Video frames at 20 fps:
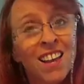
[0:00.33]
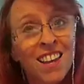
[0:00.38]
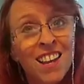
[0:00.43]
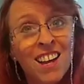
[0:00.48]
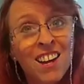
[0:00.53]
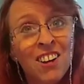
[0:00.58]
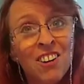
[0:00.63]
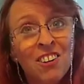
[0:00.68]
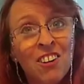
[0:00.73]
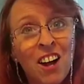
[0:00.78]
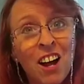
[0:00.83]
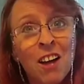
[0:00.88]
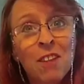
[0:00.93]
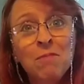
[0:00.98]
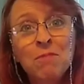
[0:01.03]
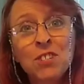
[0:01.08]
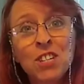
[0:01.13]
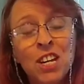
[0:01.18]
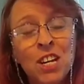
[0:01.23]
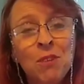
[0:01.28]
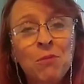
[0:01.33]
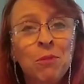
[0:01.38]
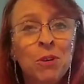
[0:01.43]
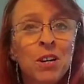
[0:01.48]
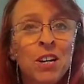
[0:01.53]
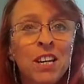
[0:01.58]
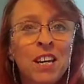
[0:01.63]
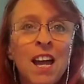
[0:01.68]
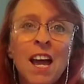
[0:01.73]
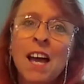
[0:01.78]
Hello, I'm Jenny
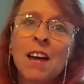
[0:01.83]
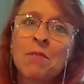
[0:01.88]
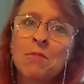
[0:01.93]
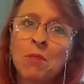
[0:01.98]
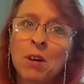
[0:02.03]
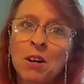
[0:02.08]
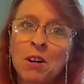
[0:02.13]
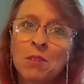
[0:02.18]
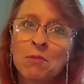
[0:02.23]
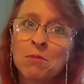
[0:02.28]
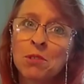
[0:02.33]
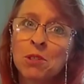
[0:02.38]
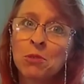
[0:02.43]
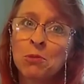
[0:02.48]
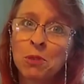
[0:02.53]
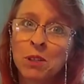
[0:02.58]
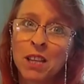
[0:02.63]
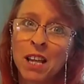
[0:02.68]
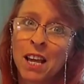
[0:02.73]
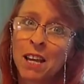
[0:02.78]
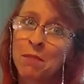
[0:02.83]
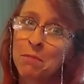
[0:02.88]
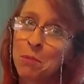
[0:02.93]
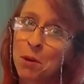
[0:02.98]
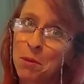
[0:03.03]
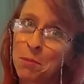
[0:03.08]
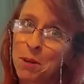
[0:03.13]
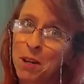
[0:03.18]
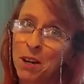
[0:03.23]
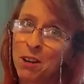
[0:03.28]
Wood and welcome to Woodland
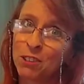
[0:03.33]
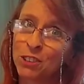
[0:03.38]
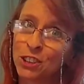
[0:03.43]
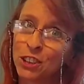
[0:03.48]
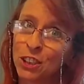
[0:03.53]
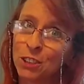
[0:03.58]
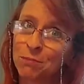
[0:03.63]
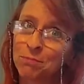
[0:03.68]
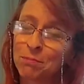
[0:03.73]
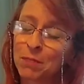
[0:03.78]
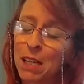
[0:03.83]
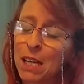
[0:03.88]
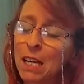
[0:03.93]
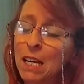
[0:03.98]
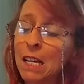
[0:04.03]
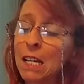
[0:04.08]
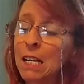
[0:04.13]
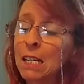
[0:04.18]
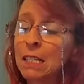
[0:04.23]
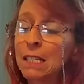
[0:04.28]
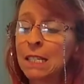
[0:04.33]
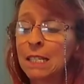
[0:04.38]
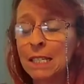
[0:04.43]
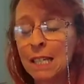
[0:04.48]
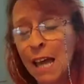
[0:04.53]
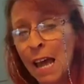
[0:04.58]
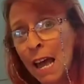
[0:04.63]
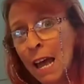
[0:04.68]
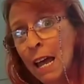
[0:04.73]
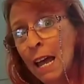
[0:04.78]
Permaculture.
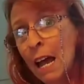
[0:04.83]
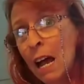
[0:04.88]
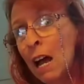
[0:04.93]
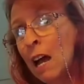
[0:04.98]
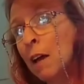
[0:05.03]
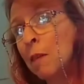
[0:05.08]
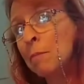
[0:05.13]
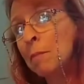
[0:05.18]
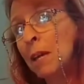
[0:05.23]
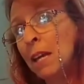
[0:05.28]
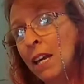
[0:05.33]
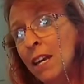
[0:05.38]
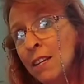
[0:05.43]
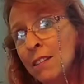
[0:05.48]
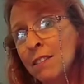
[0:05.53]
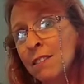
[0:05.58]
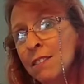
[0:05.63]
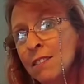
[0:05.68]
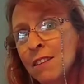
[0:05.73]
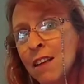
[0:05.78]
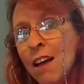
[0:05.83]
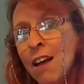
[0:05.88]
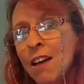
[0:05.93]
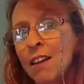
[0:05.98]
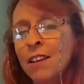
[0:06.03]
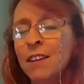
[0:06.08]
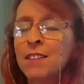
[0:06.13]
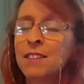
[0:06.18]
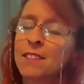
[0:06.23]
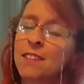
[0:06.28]
Today I'm
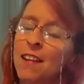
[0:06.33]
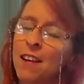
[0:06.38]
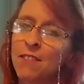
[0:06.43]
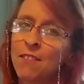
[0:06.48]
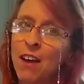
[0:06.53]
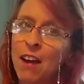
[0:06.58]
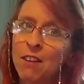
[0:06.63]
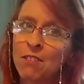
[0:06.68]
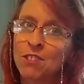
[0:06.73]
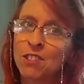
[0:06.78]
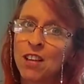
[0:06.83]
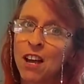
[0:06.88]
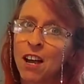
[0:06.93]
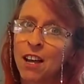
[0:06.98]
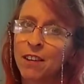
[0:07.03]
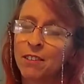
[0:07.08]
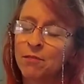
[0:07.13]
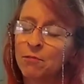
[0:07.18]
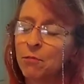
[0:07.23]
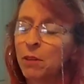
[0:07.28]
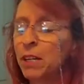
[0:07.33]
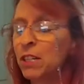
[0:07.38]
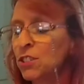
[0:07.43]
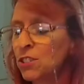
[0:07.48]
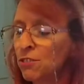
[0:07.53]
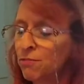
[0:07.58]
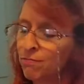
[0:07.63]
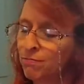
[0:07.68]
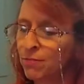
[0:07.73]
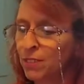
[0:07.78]
inside instead of outside, which,
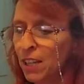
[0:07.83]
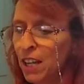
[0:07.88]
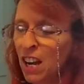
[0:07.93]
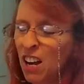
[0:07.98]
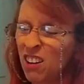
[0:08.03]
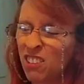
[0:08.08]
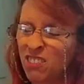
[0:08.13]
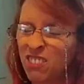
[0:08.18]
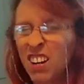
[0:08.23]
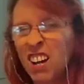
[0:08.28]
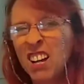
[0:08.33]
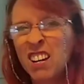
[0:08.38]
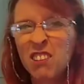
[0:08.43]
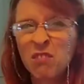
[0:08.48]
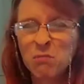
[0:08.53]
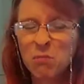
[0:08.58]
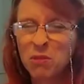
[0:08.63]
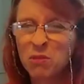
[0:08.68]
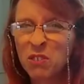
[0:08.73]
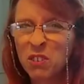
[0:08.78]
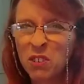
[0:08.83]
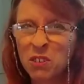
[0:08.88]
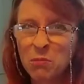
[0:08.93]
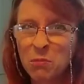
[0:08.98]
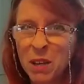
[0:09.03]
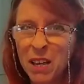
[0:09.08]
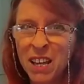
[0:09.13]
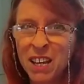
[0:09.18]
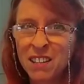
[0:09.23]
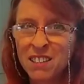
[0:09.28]
I don't prefer to
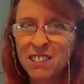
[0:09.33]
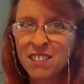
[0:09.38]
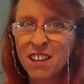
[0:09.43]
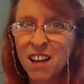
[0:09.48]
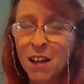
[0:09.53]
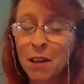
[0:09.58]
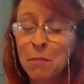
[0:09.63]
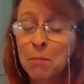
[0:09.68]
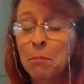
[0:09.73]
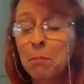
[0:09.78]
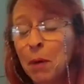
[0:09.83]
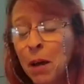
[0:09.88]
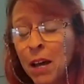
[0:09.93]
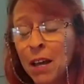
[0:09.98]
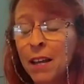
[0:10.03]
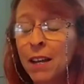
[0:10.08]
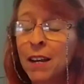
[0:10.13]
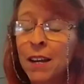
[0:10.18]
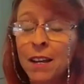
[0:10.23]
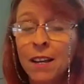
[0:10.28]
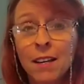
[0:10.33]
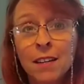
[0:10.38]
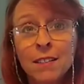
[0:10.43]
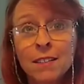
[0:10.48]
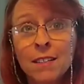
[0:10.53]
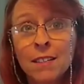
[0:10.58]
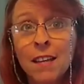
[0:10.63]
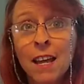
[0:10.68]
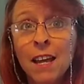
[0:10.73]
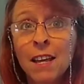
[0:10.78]
be inside, but
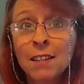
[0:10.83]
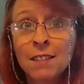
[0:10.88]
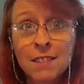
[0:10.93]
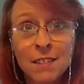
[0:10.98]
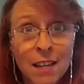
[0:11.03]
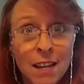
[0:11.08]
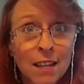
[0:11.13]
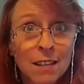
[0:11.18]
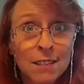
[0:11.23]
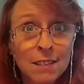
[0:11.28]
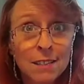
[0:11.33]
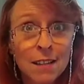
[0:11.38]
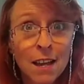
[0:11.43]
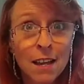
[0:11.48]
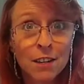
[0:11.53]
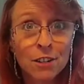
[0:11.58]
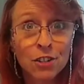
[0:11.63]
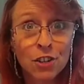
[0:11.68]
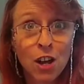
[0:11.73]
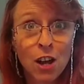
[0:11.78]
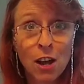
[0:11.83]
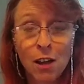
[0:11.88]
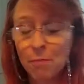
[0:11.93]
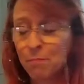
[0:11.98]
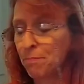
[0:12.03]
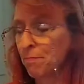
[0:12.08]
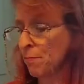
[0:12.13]
today is an inside job.